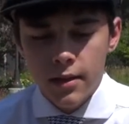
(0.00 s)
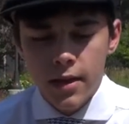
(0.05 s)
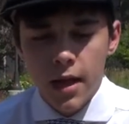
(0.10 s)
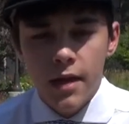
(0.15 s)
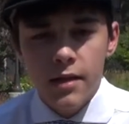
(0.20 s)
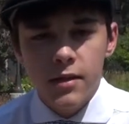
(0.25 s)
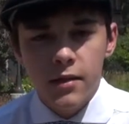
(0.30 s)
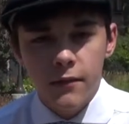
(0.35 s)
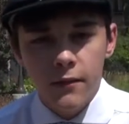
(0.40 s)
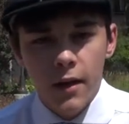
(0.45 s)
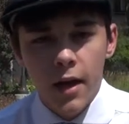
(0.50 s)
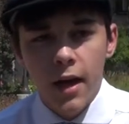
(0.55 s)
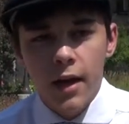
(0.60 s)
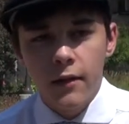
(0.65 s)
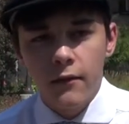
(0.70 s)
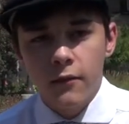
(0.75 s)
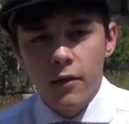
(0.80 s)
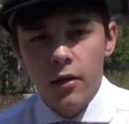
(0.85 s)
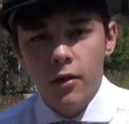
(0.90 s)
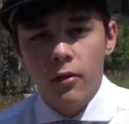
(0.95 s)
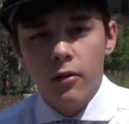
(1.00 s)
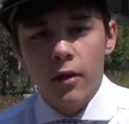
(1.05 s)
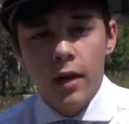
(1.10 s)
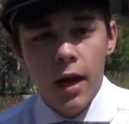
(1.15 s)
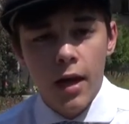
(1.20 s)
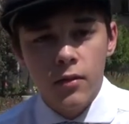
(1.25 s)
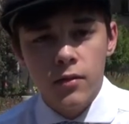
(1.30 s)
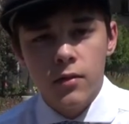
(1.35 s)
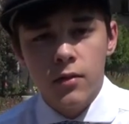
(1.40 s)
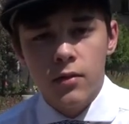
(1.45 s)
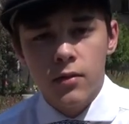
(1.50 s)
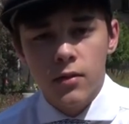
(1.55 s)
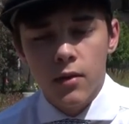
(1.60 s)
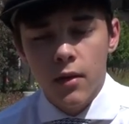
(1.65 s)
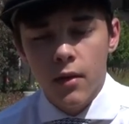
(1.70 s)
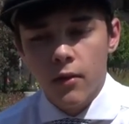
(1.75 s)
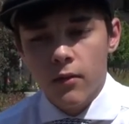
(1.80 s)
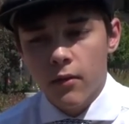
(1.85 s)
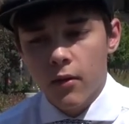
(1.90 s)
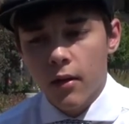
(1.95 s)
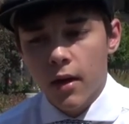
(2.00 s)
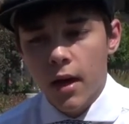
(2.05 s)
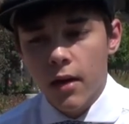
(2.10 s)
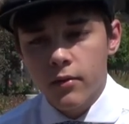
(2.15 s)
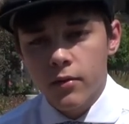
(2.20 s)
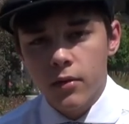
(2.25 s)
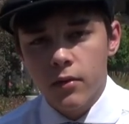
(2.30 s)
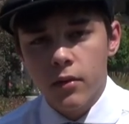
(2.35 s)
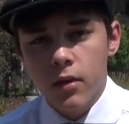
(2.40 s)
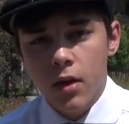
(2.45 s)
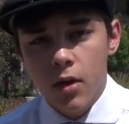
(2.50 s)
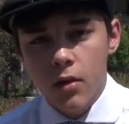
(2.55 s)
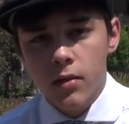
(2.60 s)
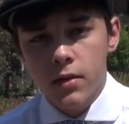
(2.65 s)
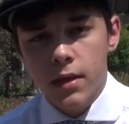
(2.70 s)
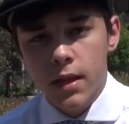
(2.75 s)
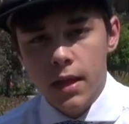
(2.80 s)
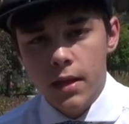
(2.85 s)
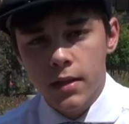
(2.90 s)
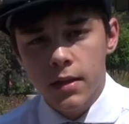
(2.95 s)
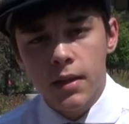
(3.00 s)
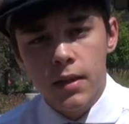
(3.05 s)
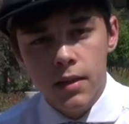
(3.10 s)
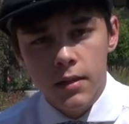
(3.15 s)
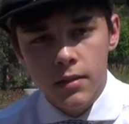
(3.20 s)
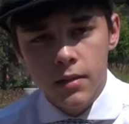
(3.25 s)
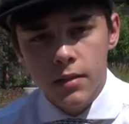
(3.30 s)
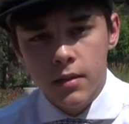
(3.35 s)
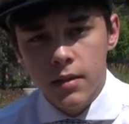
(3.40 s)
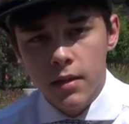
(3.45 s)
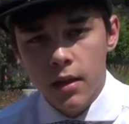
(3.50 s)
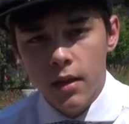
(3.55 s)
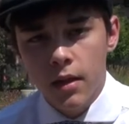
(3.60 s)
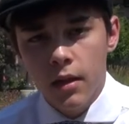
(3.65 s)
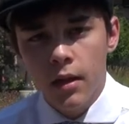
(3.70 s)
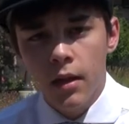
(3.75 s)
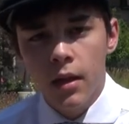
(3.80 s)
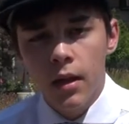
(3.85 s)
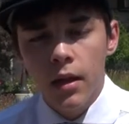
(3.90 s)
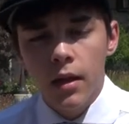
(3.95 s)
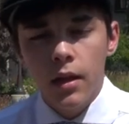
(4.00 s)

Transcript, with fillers: testify in front of their council so that their council knows that citizens in